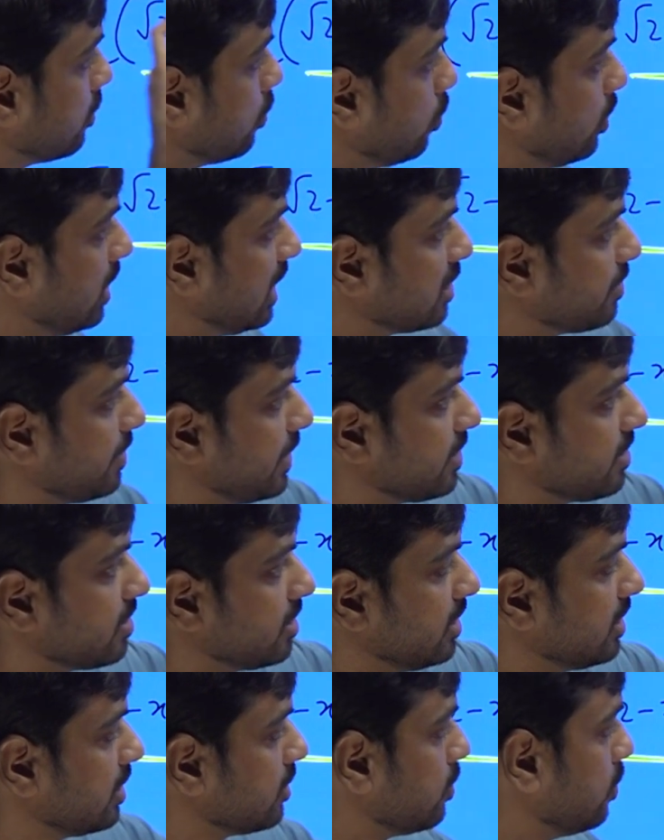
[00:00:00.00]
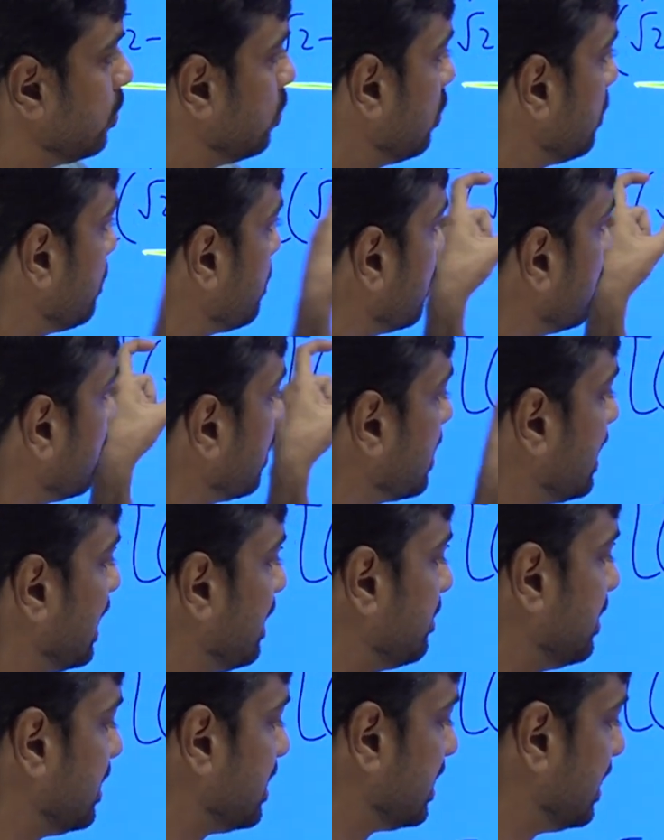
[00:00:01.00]
whole expression, this whole product can
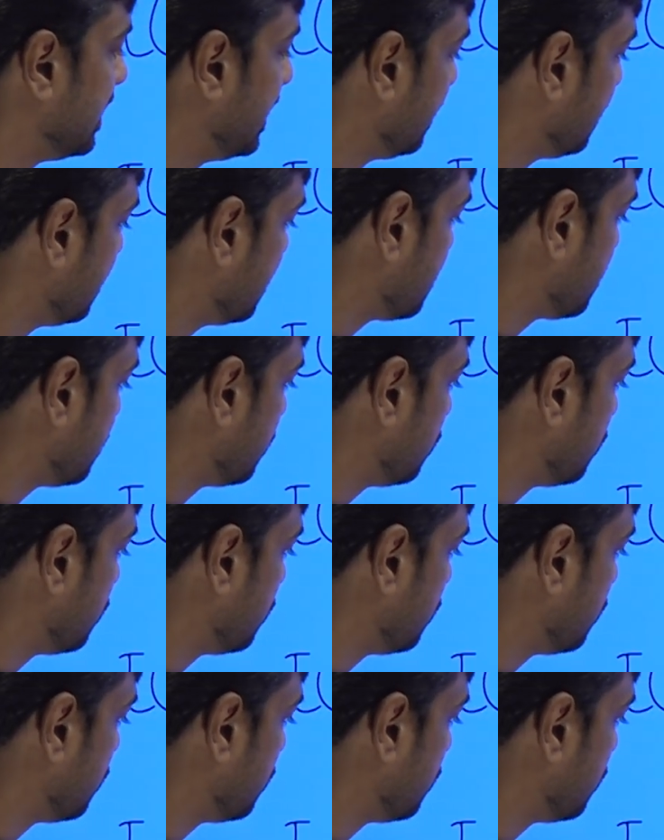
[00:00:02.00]
be written like this,